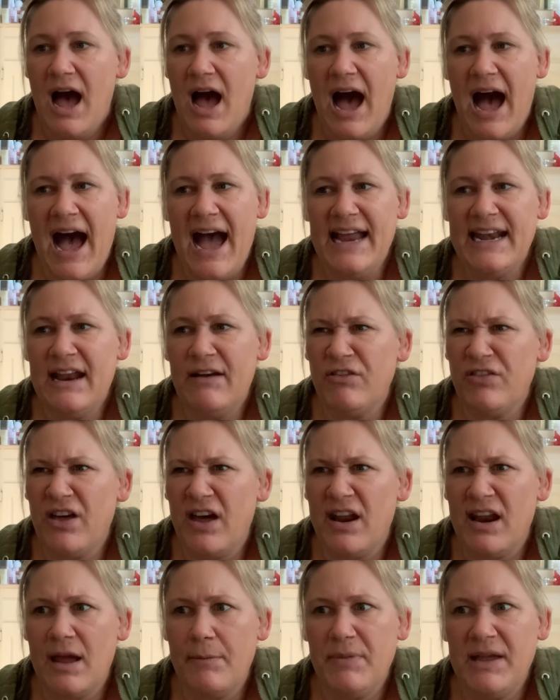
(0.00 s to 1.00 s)
I never
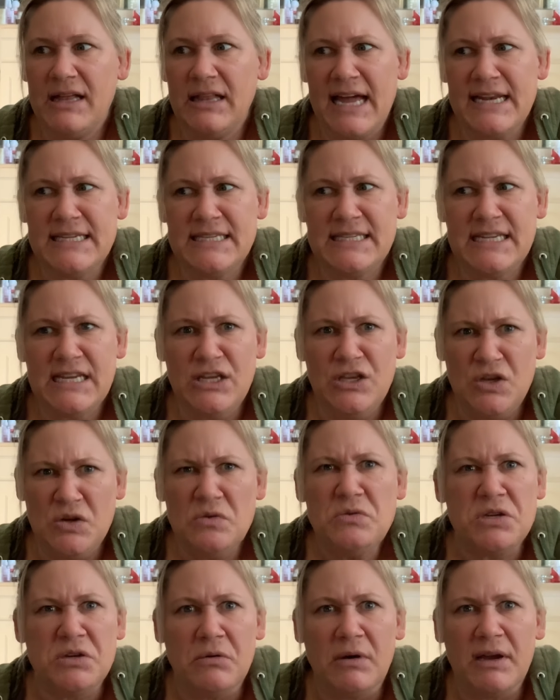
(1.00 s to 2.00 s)
thought I'd be glad to see you
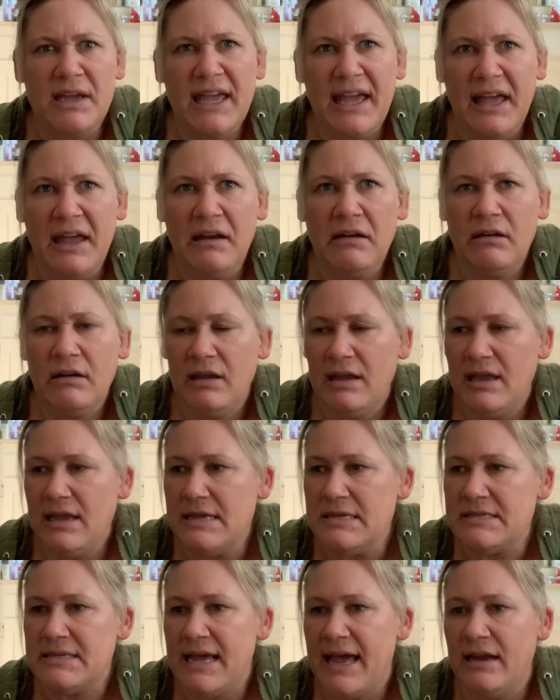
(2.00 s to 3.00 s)
two again, he
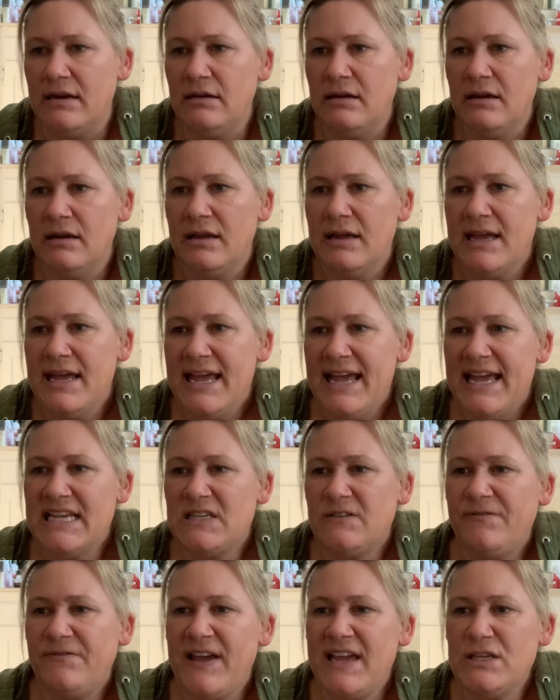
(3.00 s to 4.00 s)
said.
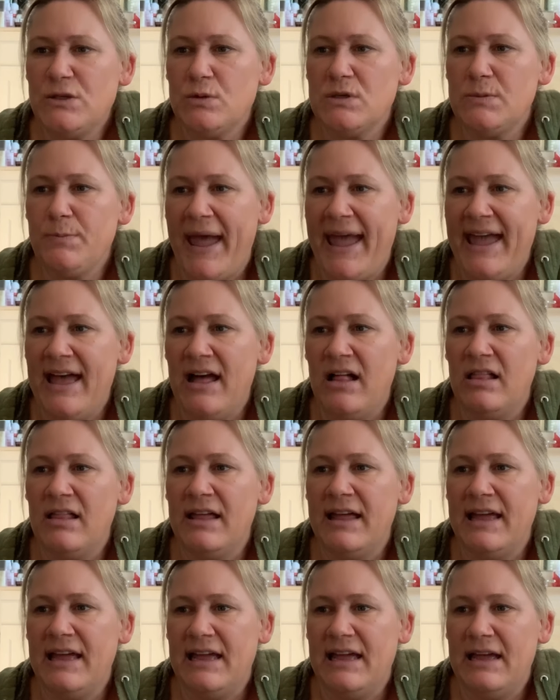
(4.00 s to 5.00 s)
His face was
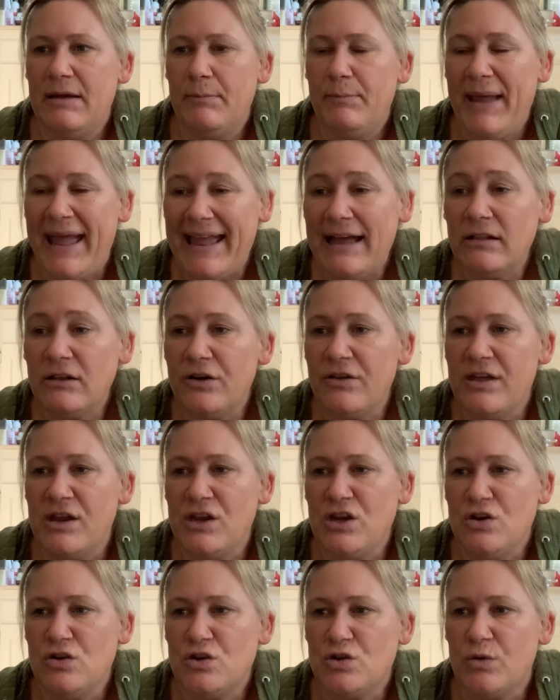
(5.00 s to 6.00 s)
pale, paler than
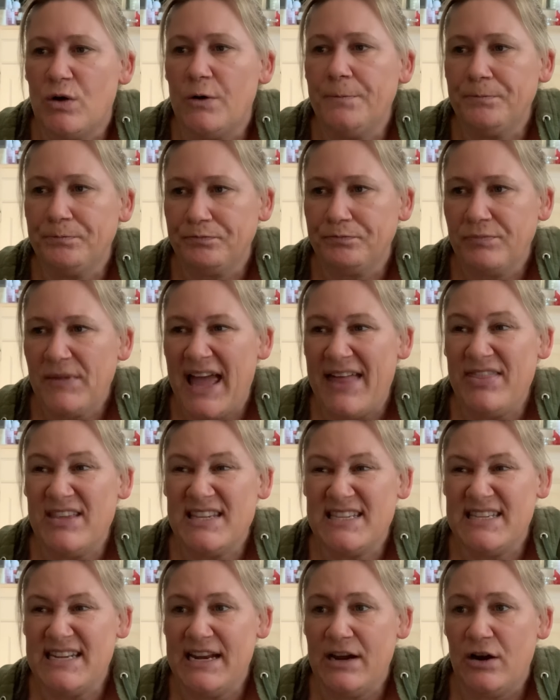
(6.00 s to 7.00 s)
usual, and the
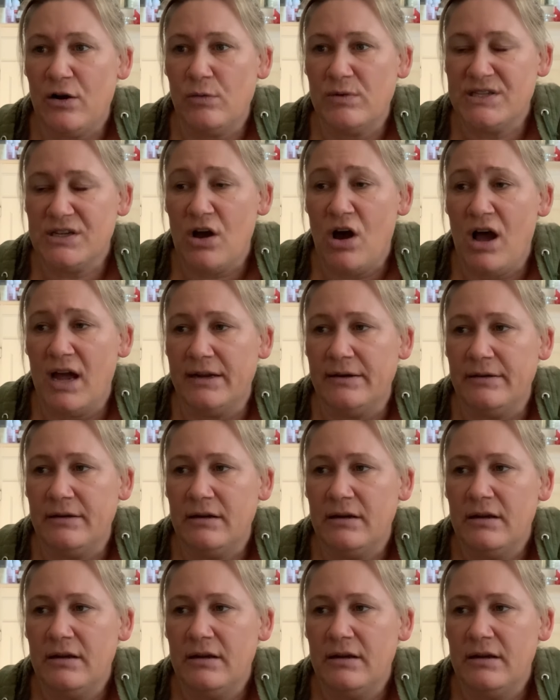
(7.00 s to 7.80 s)
sneer was gone.